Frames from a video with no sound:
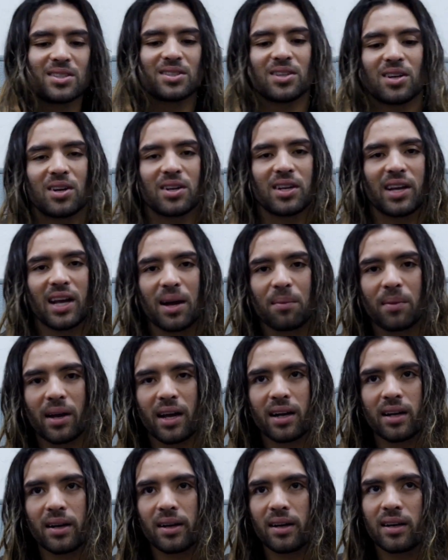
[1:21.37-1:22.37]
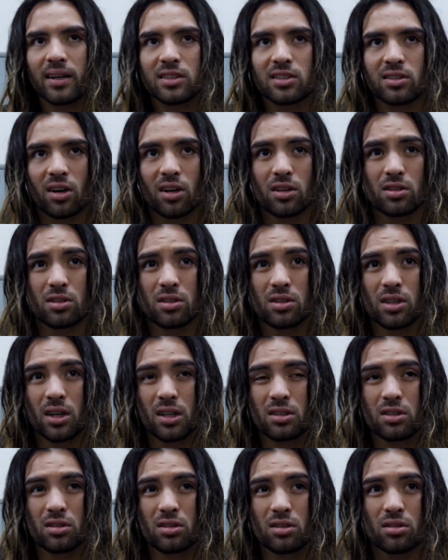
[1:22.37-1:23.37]
So yeah, man, uh, started
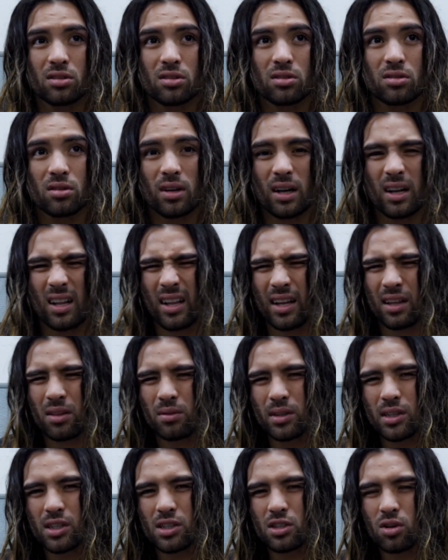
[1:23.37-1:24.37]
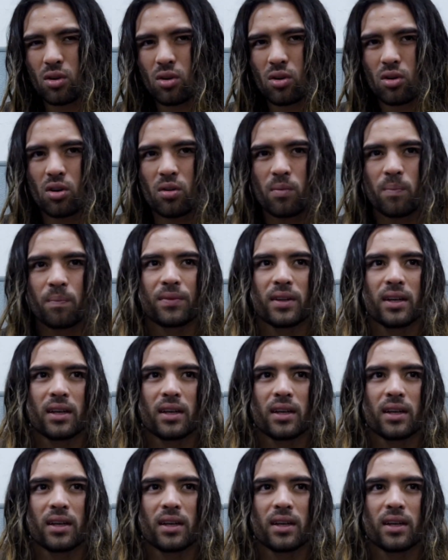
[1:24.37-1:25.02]
jiu-jitsu at like three years old.